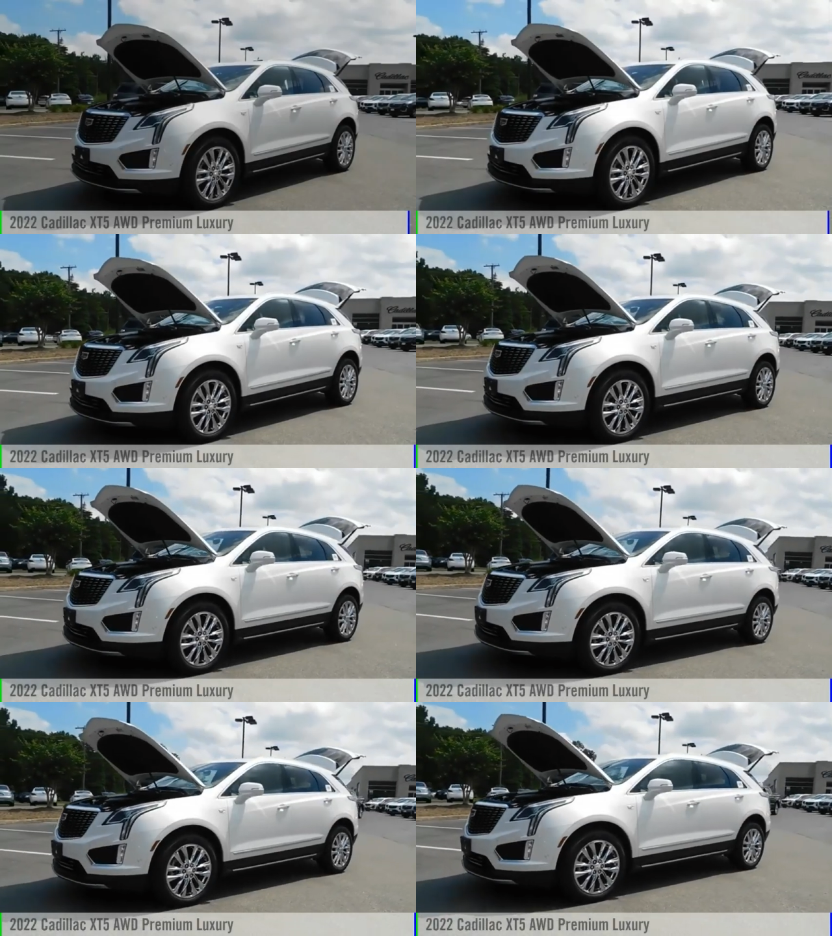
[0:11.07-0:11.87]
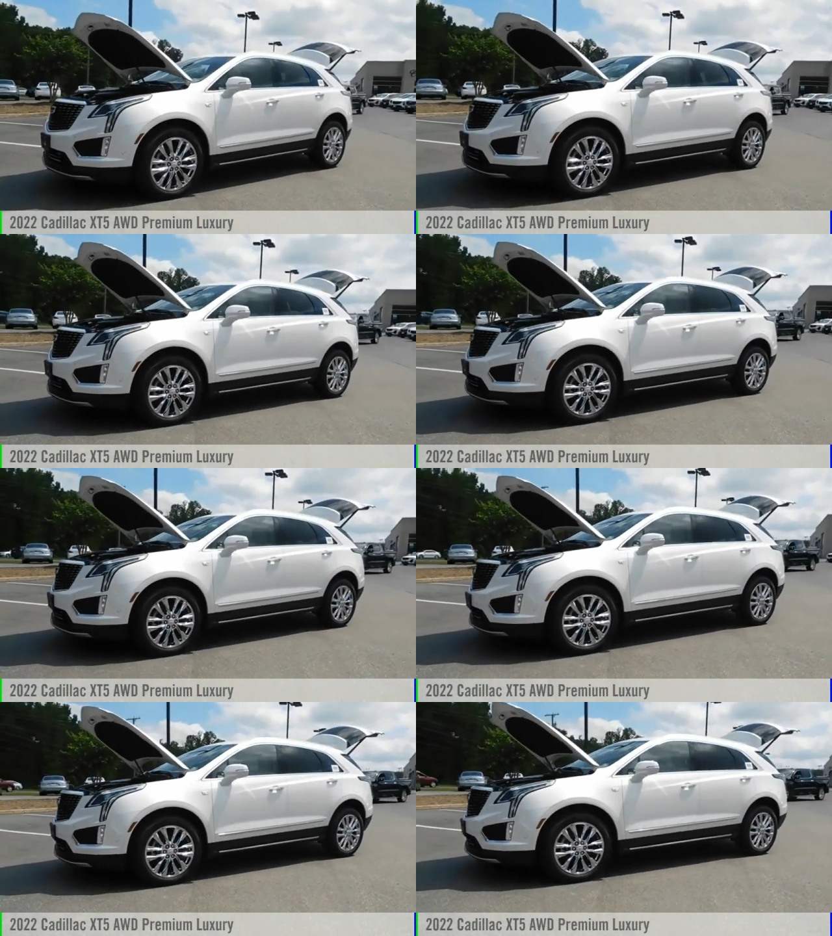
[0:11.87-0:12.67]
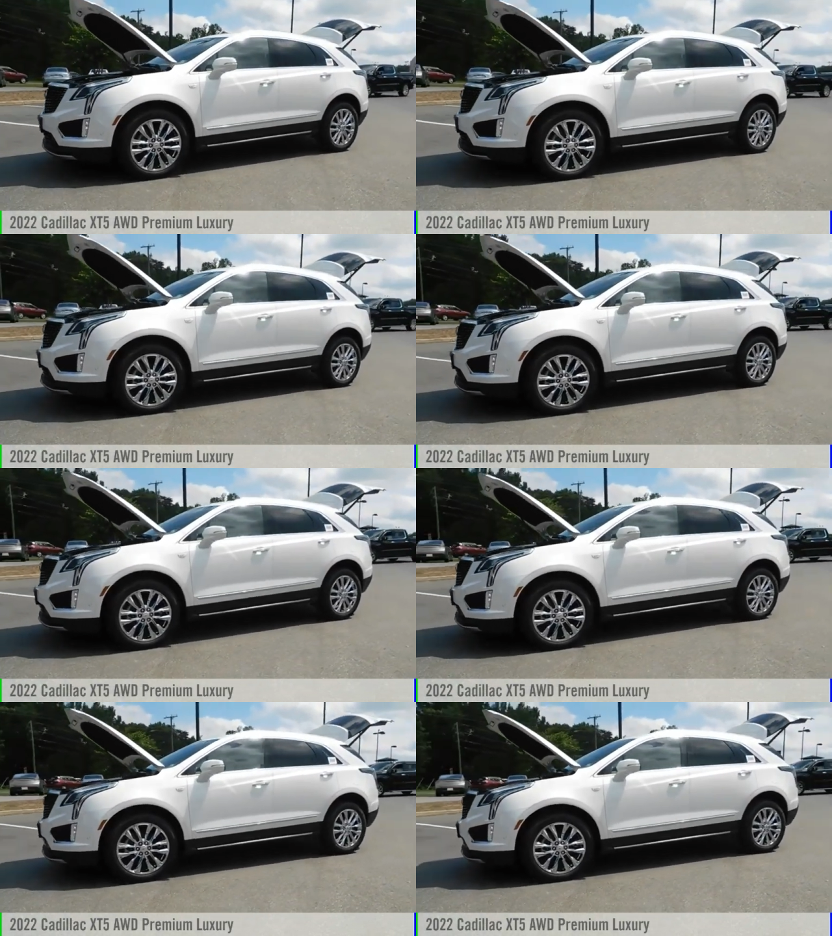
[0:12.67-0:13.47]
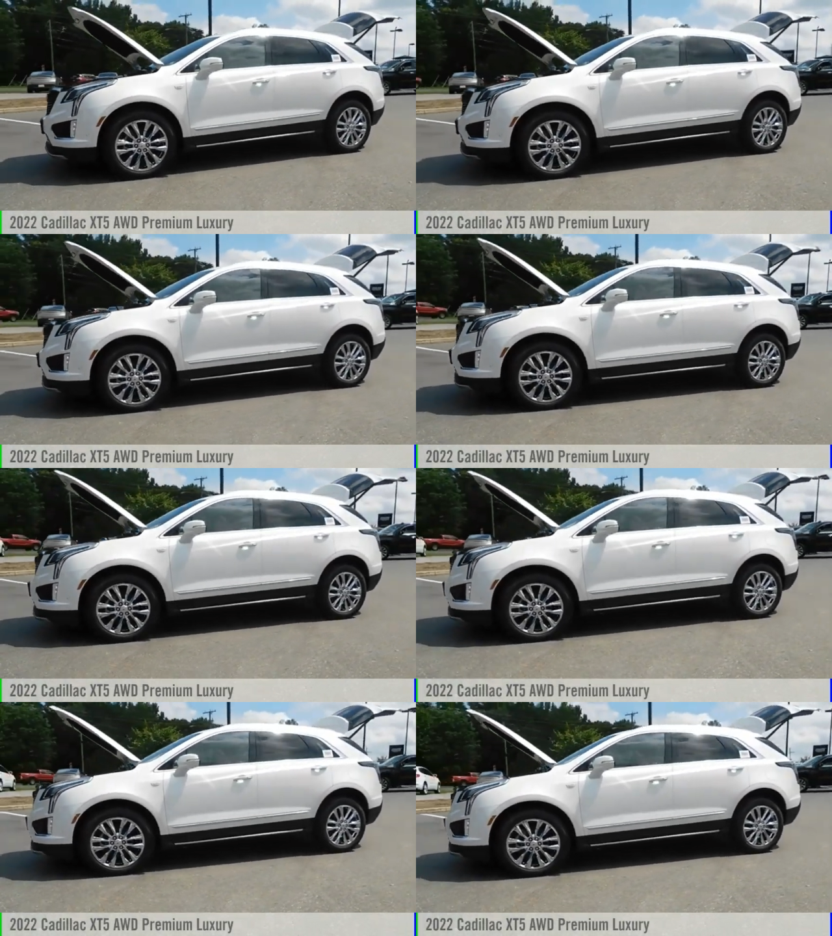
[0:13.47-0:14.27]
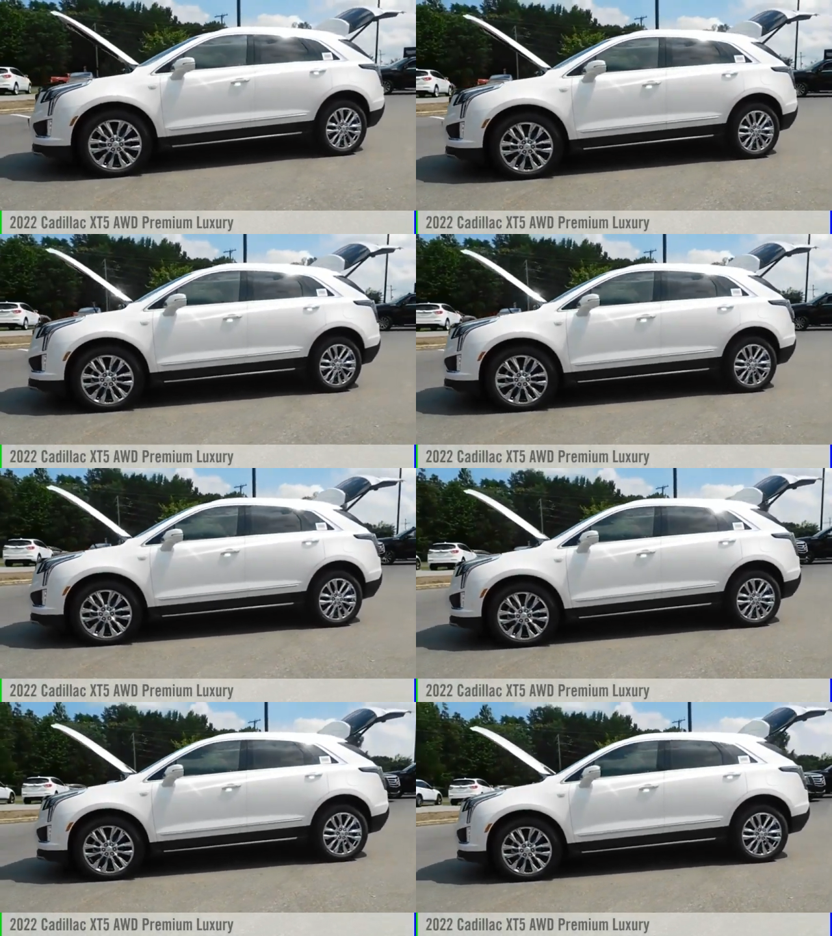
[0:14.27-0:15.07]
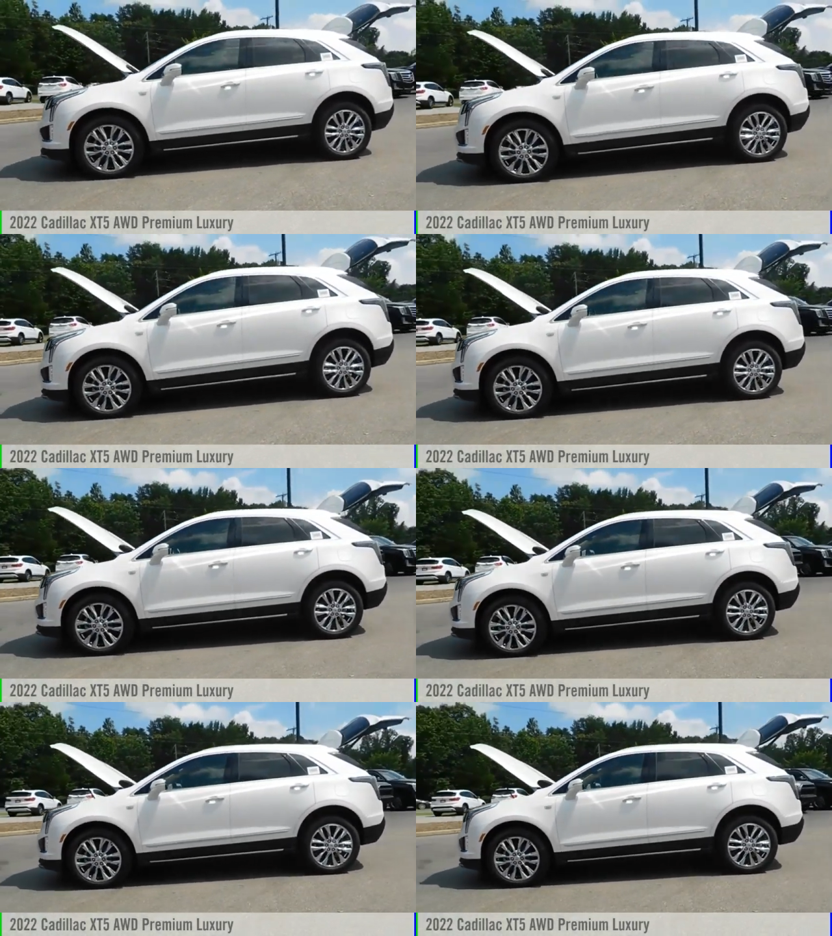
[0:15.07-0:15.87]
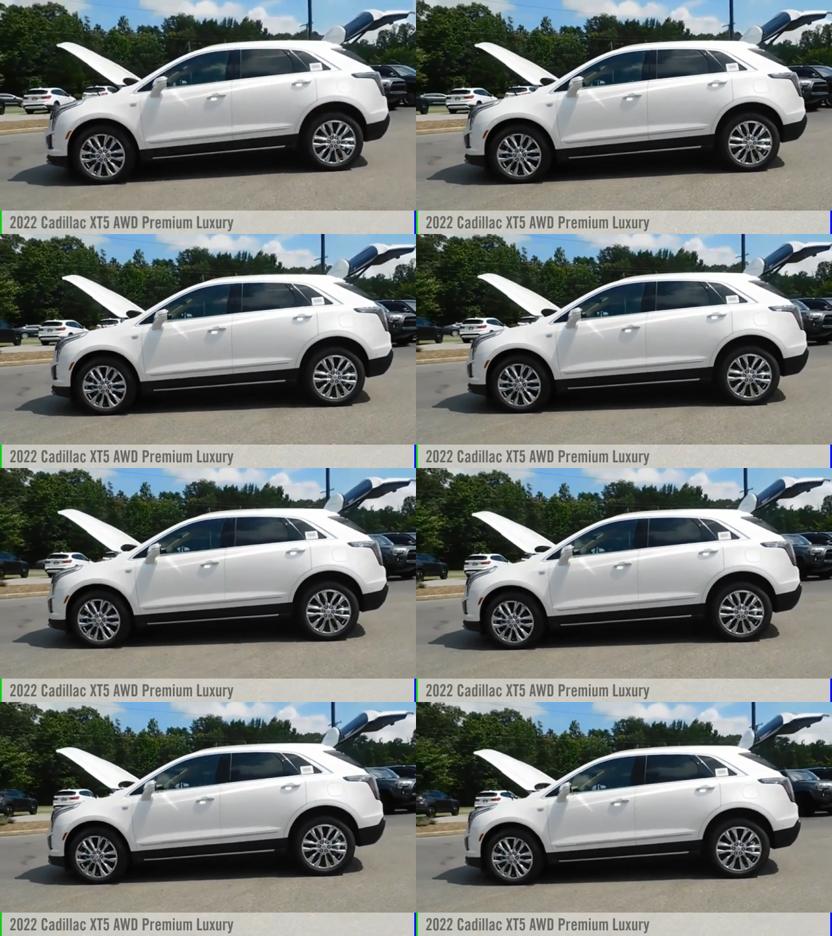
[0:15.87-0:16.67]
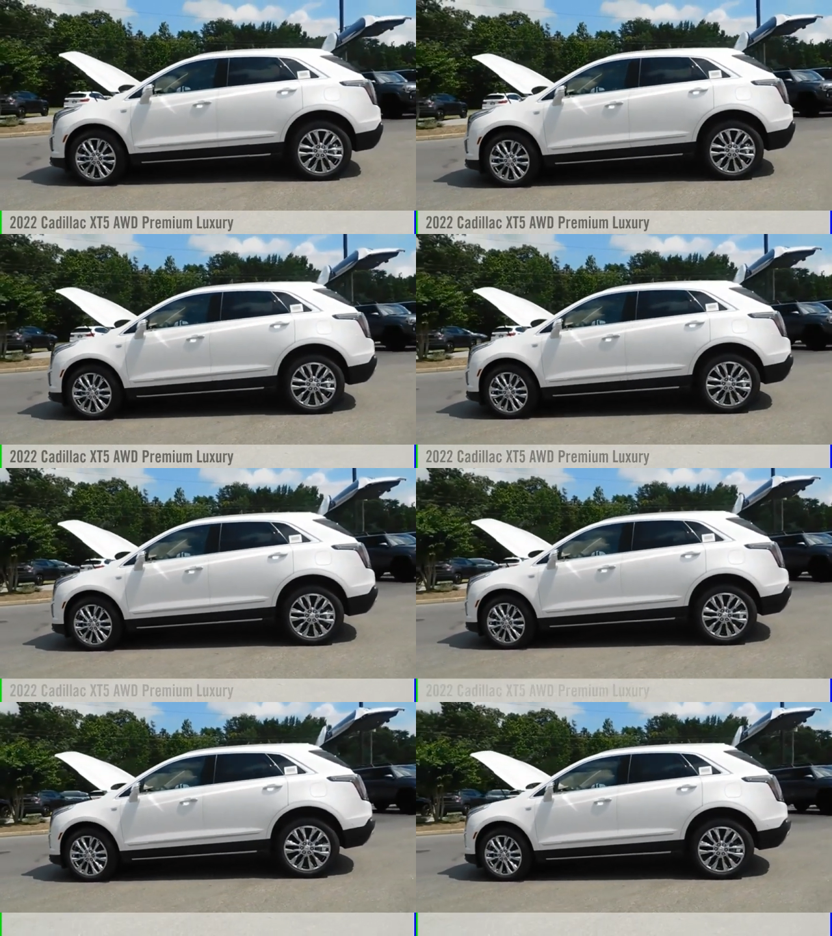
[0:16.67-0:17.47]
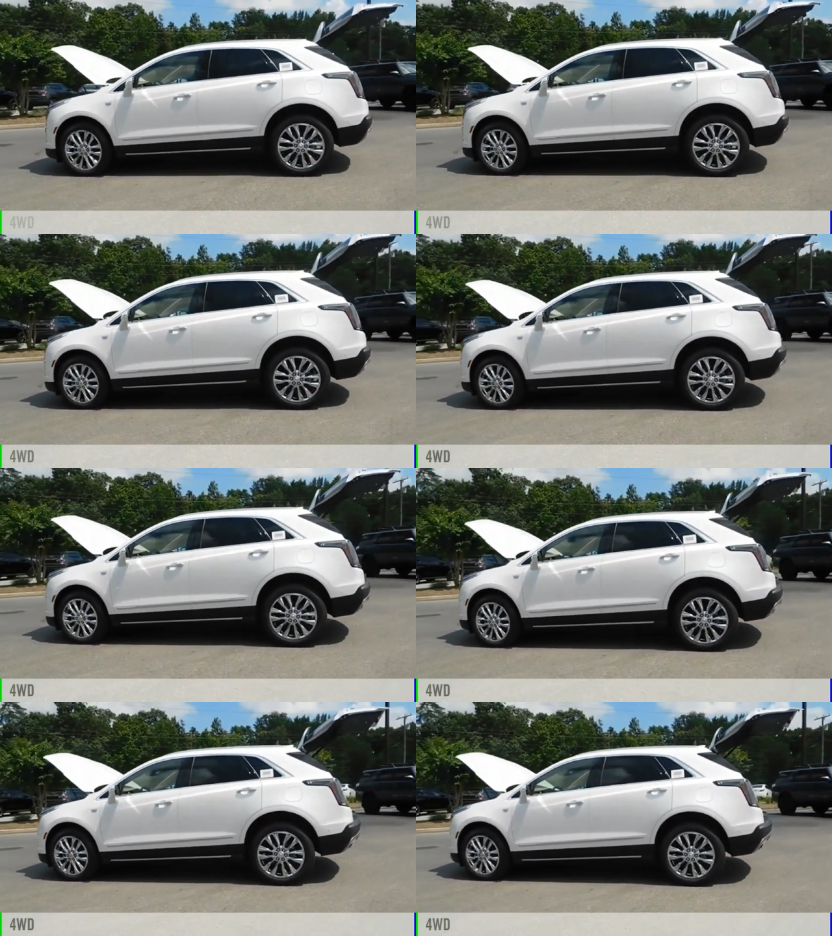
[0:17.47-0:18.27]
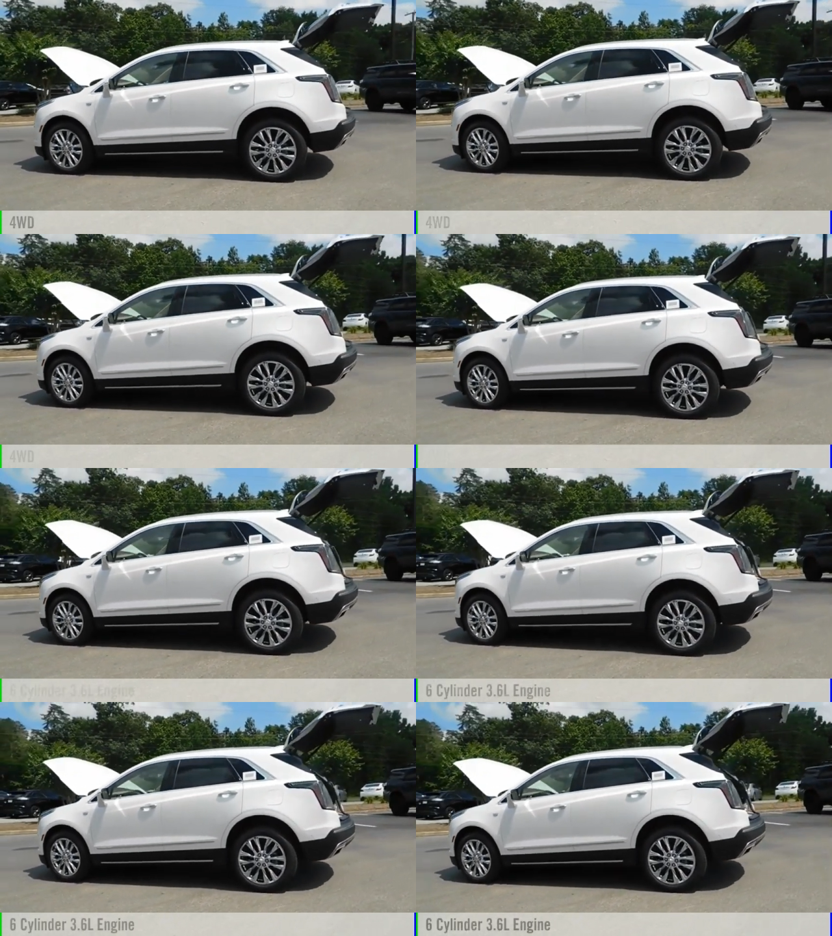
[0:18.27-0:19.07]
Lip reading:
No face is visible, so there are no lips to read.